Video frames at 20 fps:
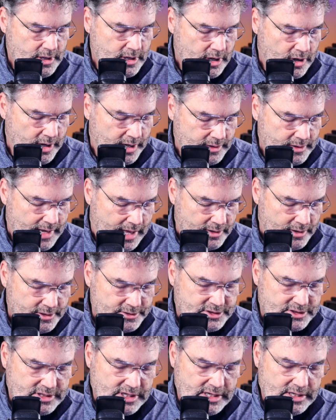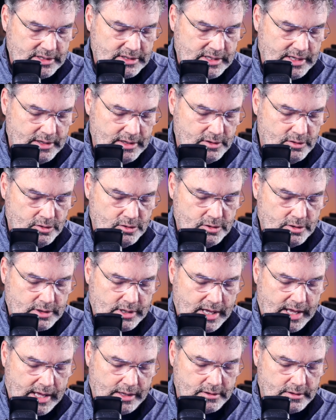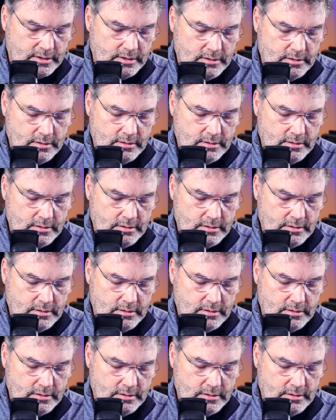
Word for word: All right, now let's take a look at